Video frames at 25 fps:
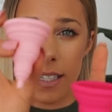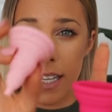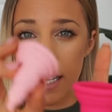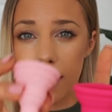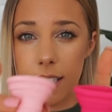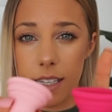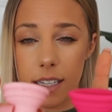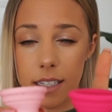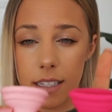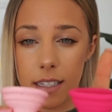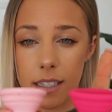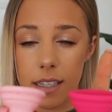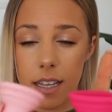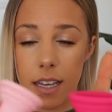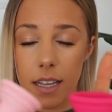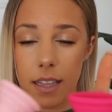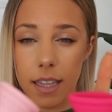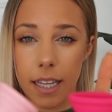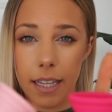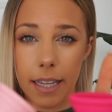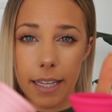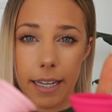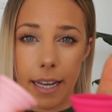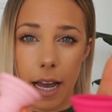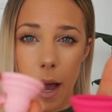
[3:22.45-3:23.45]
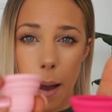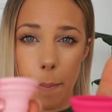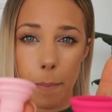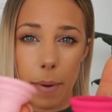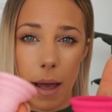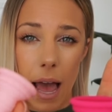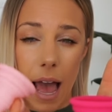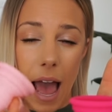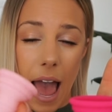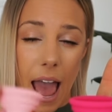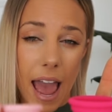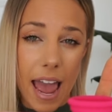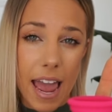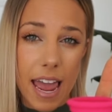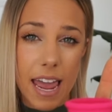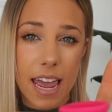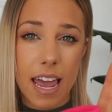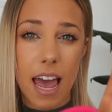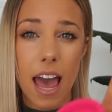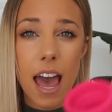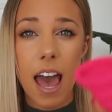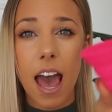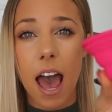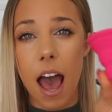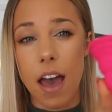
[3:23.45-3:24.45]
This is the Lily Cup
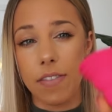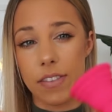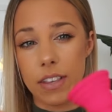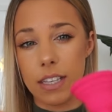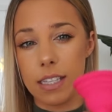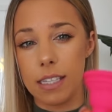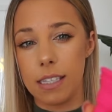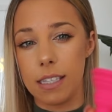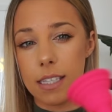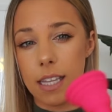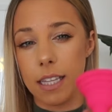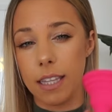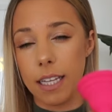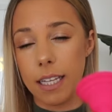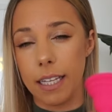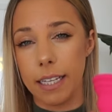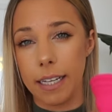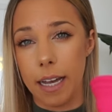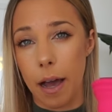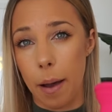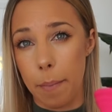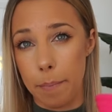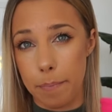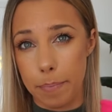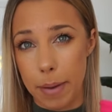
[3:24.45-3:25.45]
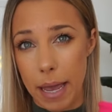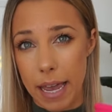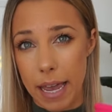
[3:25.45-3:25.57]
A and this is the Lily Cup